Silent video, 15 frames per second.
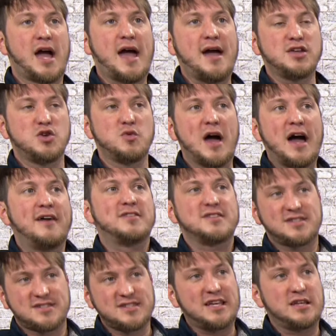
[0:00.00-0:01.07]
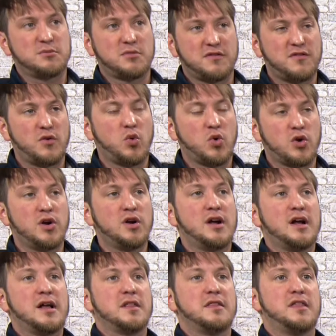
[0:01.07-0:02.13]
you haven't seen before
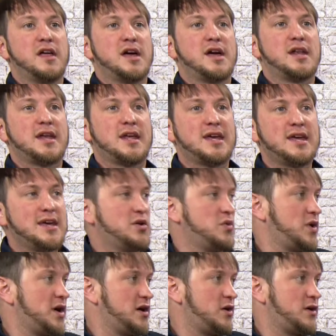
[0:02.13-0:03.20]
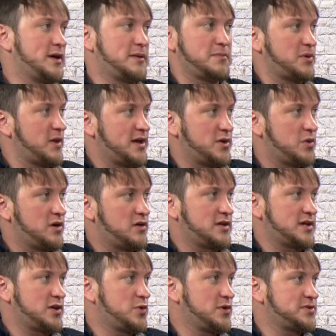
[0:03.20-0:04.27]
that hit well and play well
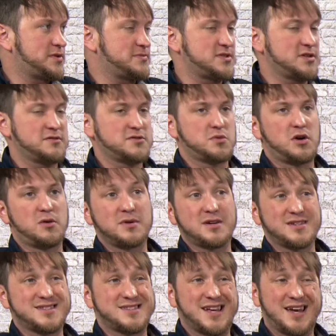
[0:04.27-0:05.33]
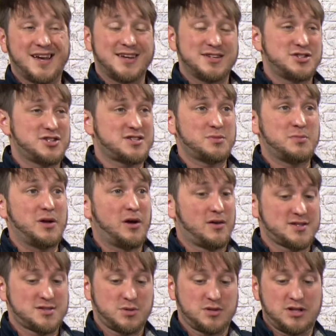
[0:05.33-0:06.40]
and acquit themselves well, because just to be
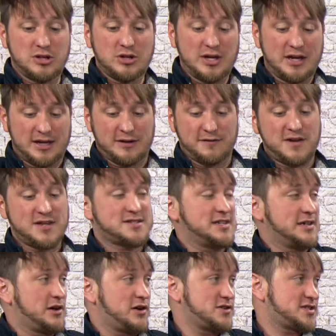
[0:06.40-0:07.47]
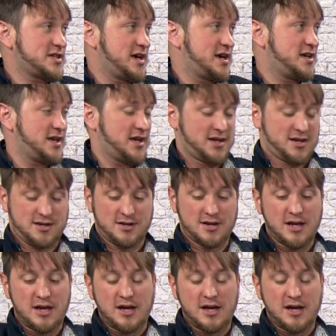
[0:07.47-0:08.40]
honest with you, if Heston Kjerstad and